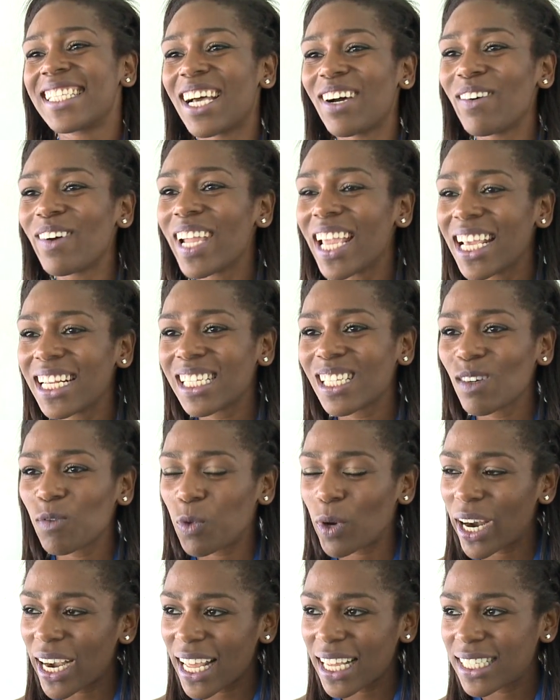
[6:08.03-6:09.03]
so we each
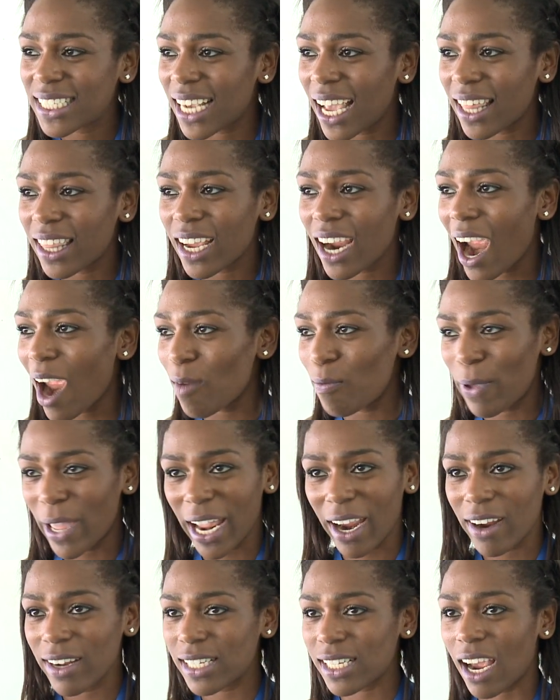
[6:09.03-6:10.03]
support each other, our
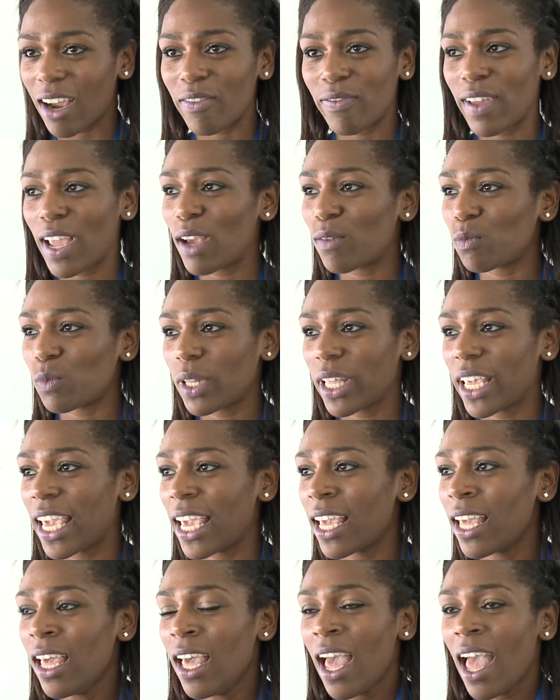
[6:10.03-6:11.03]
parents, our
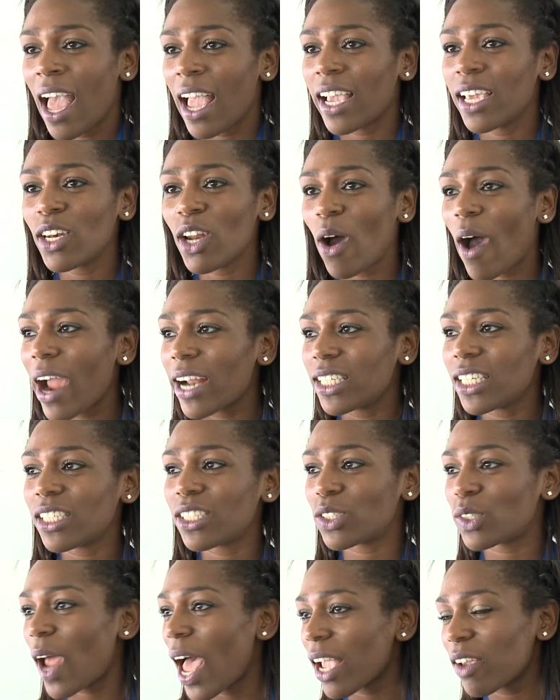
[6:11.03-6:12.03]
family, and you know, our
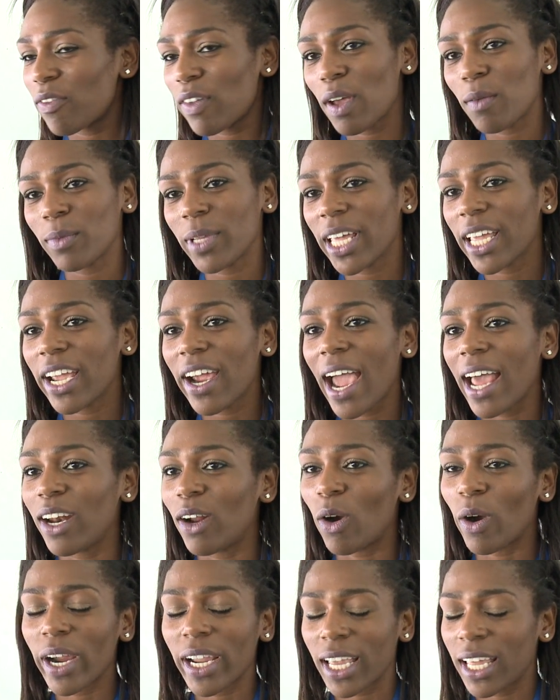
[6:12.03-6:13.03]
just track family here at
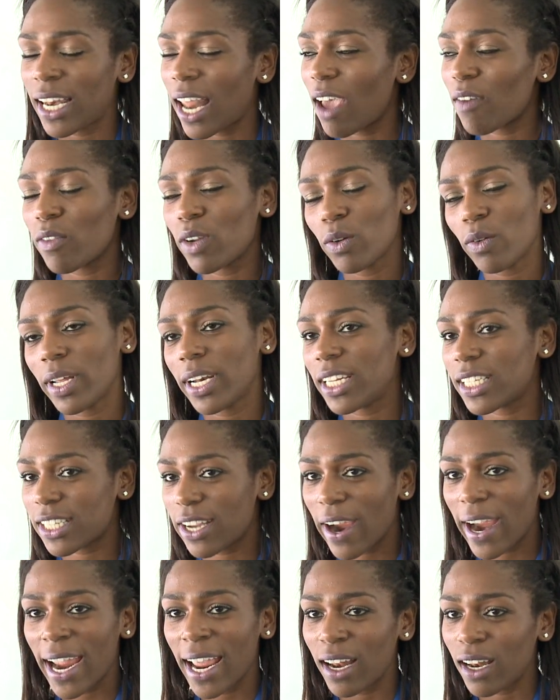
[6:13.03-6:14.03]
Oregon. Everyone is
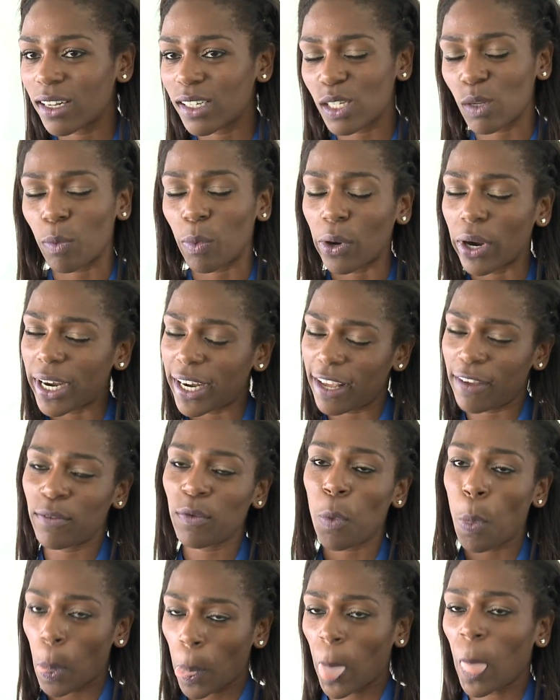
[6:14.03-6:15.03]
great and supportive.
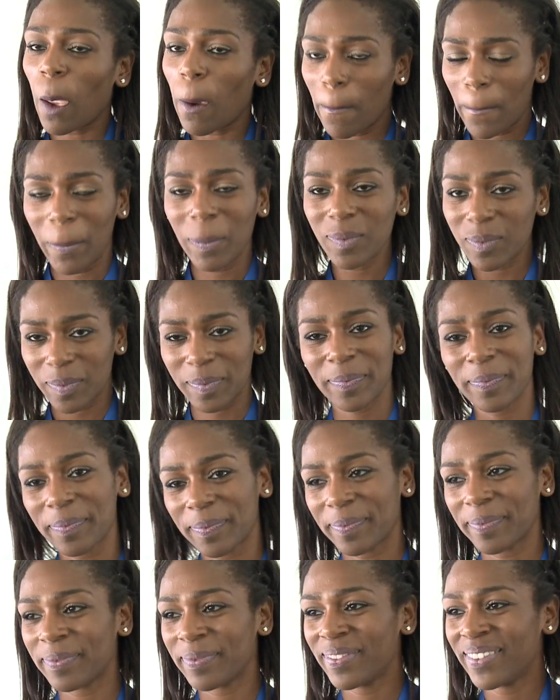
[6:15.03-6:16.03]
You're gonna have
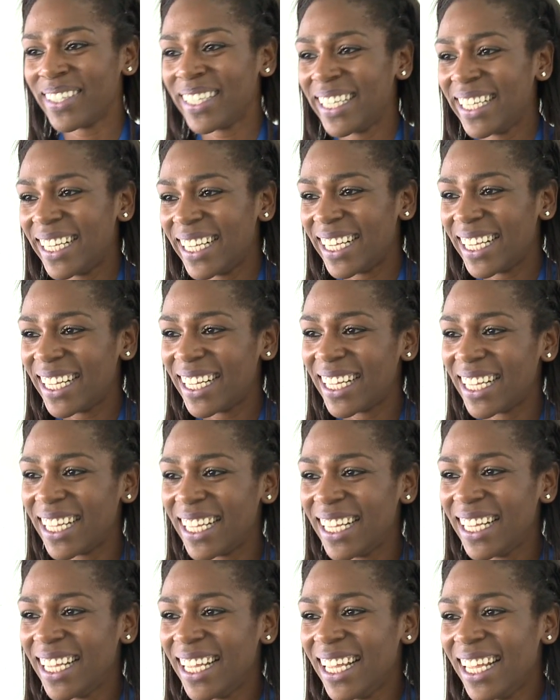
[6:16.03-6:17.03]
all like a wall for all your
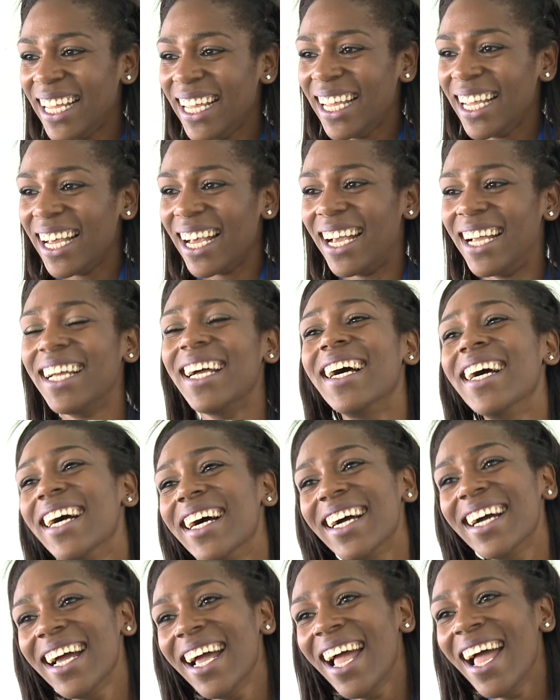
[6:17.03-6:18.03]
medals. the
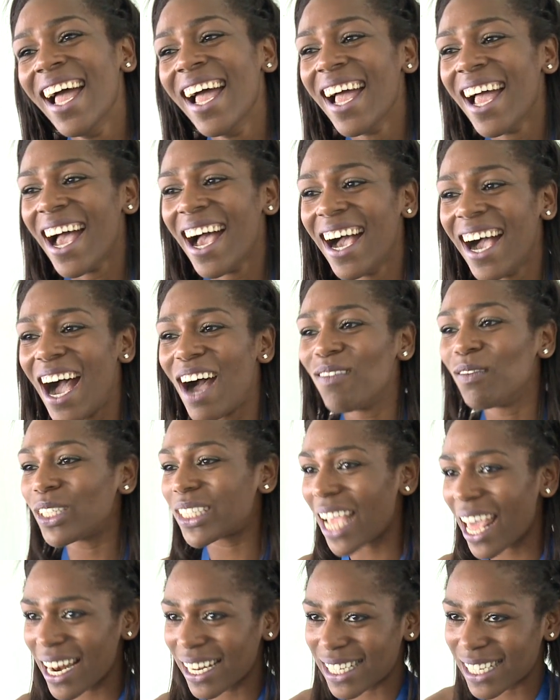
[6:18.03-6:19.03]
three of you. I'm gonna
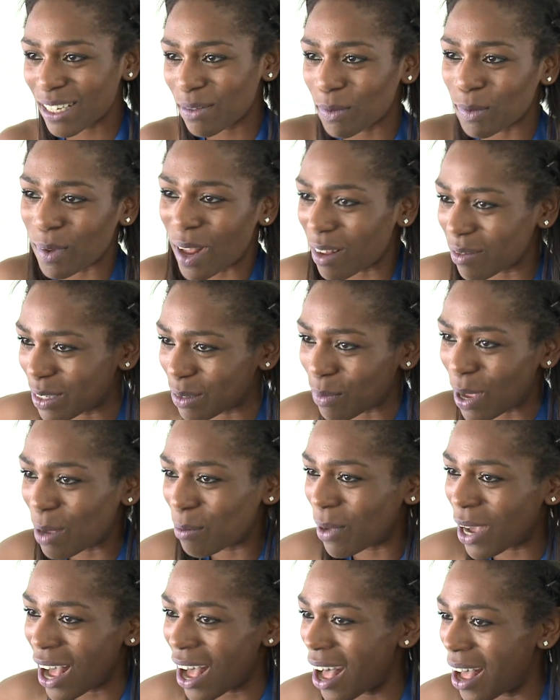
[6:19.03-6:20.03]
try to send them off to my
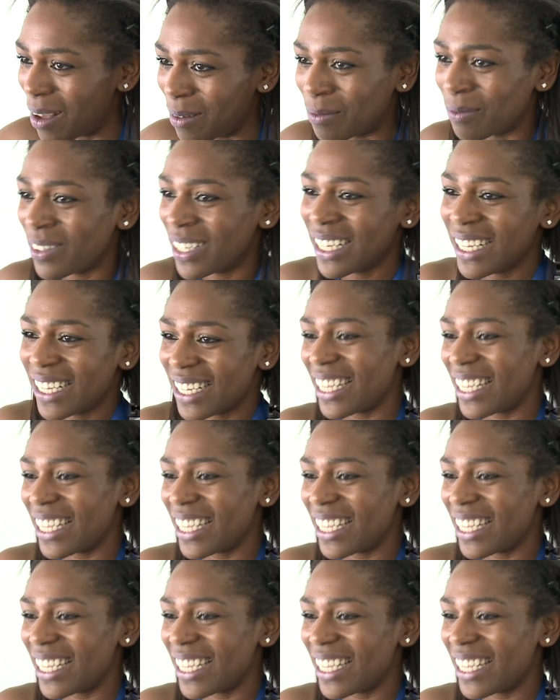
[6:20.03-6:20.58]
mom. Oh.